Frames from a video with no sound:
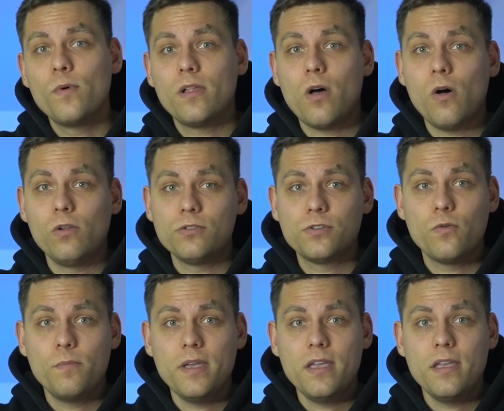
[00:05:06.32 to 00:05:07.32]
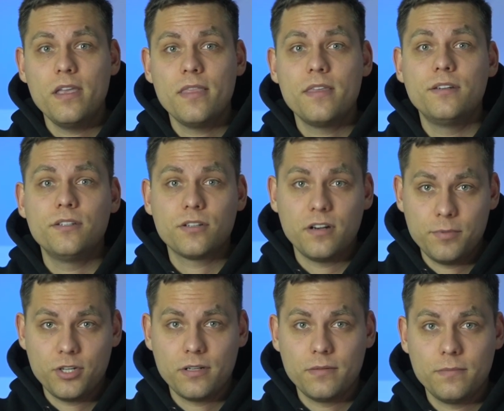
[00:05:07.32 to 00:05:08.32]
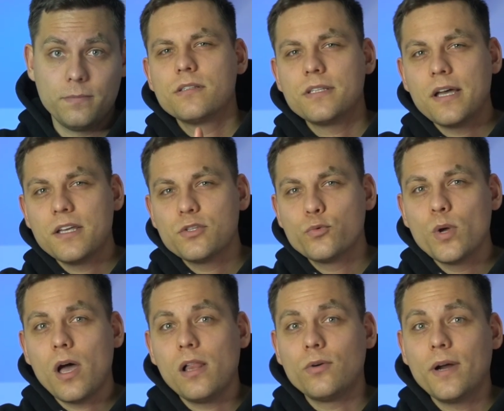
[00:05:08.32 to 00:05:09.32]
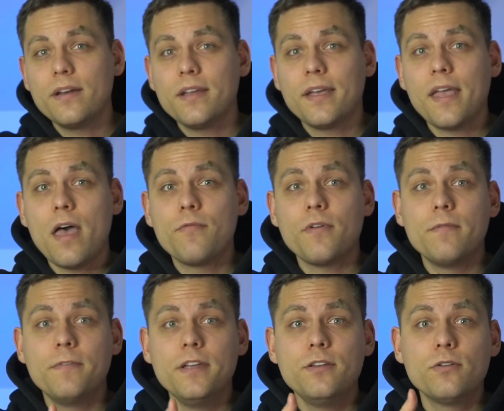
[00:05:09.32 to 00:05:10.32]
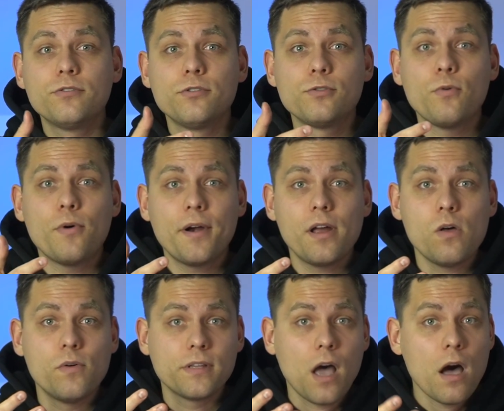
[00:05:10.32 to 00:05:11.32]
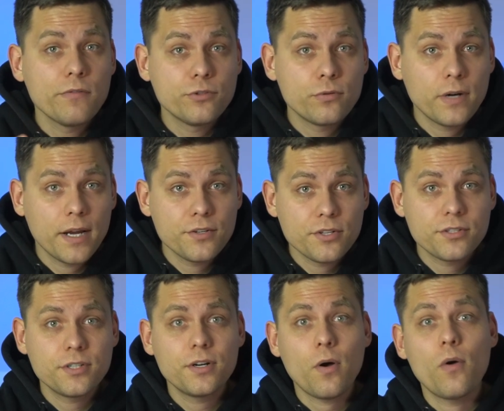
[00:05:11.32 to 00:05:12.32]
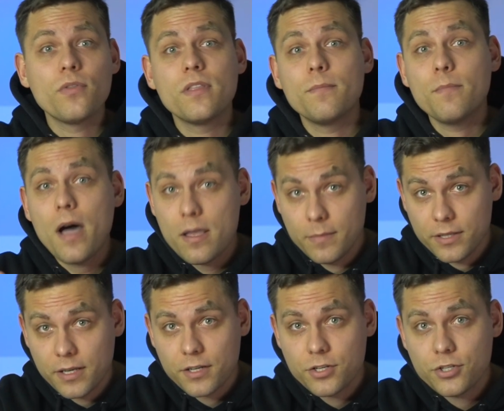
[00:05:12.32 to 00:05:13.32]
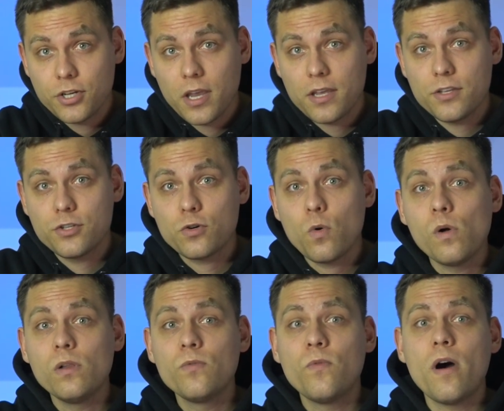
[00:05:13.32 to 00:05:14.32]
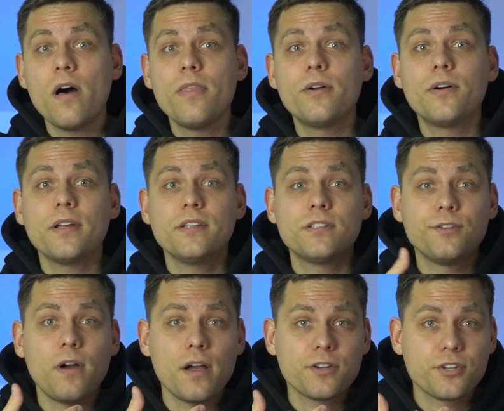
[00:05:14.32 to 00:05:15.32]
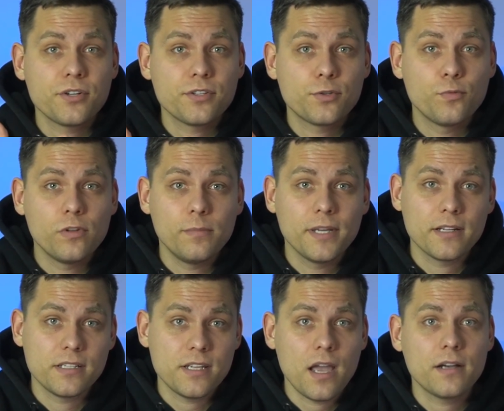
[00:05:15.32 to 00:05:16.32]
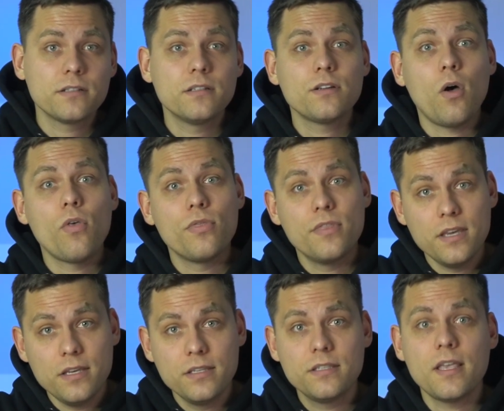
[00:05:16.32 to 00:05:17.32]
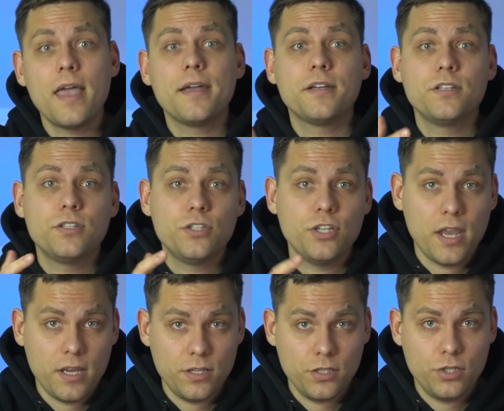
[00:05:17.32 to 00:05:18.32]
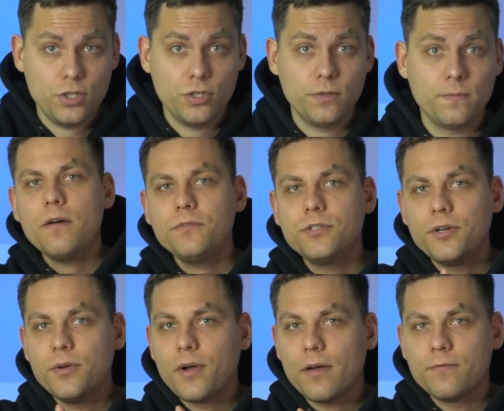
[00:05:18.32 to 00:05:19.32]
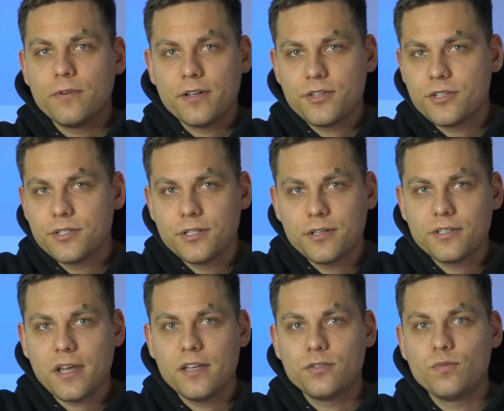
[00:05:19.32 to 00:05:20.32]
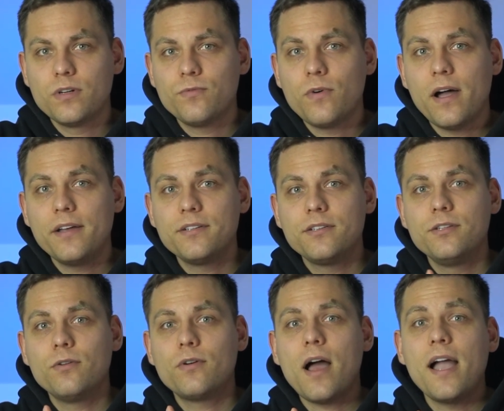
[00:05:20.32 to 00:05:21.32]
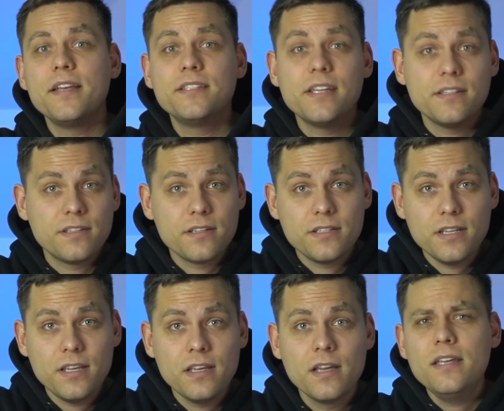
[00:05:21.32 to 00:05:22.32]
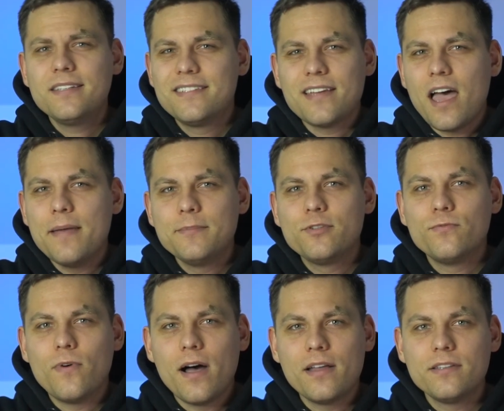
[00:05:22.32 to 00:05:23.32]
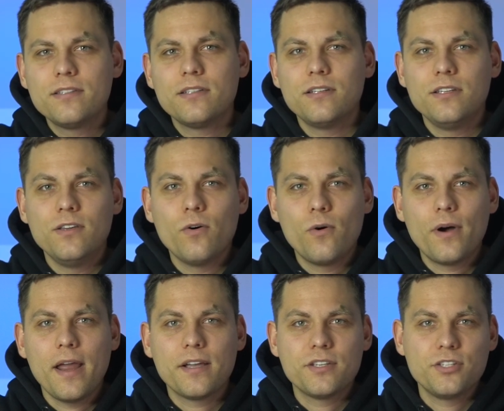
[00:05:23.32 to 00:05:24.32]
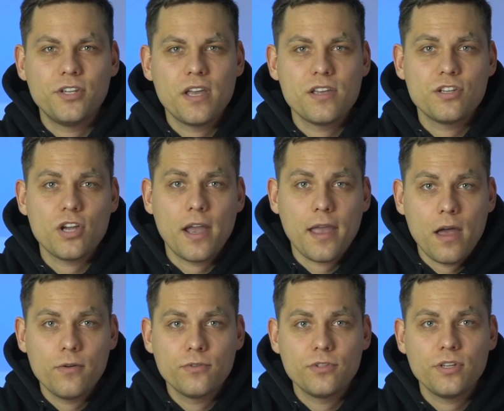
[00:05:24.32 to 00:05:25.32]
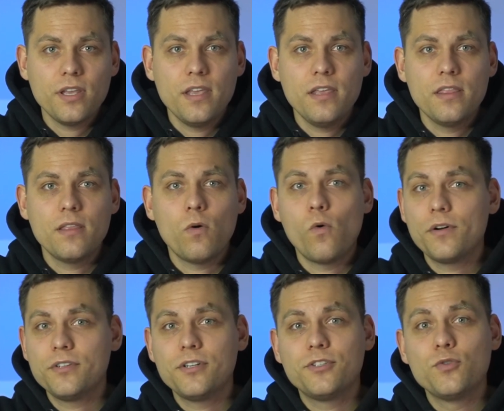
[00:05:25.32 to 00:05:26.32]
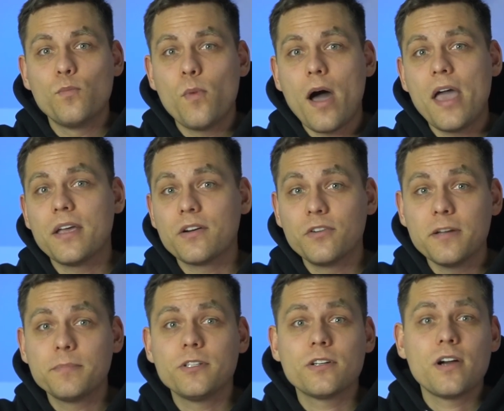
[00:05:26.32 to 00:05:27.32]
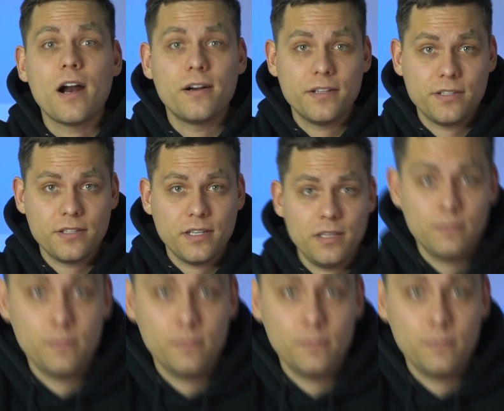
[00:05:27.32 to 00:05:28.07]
will also be in the description. Since we already have a video tutorial on how to register on the Bybit exchange, all further instructions will be conducted on this exchange. After you have registered and verified your identity, it's time to fund your exchange account in order to buy cryptocurrency.